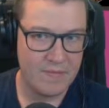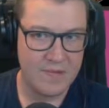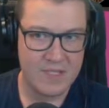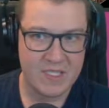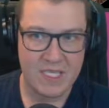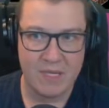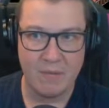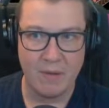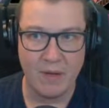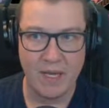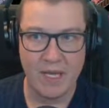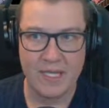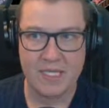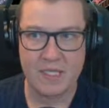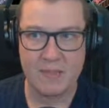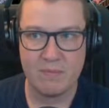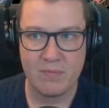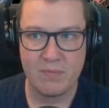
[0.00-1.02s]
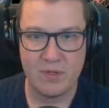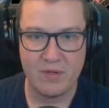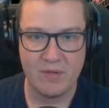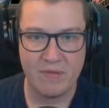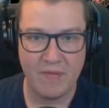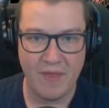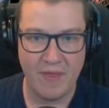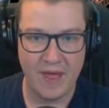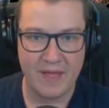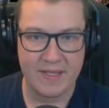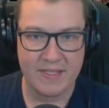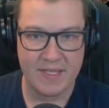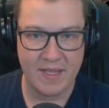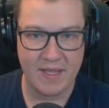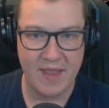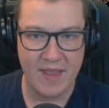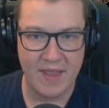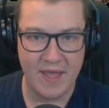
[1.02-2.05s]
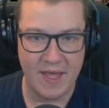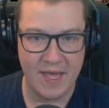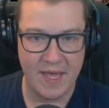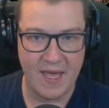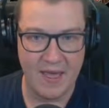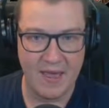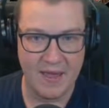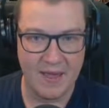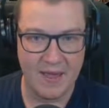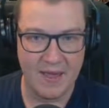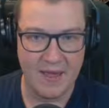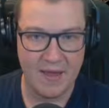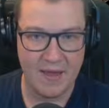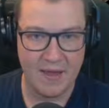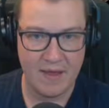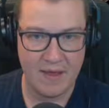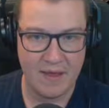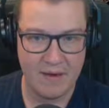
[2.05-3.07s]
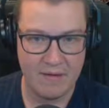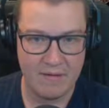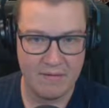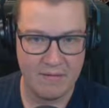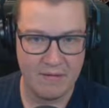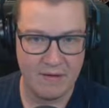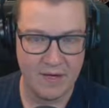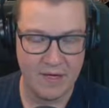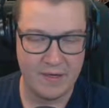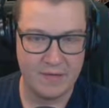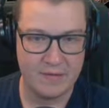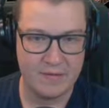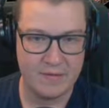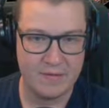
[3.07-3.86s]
Tell you what, let's move that to there. Right.